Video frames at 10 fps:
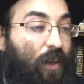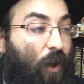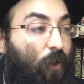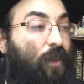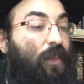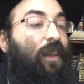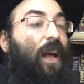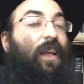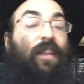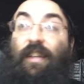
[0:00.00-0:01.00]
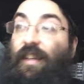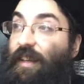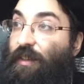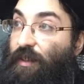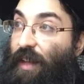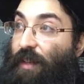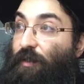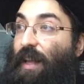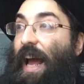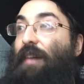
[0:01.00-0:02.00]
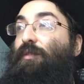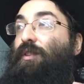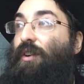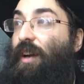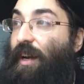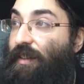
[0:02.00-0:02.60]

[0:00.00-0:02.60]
only then do they have the koyach,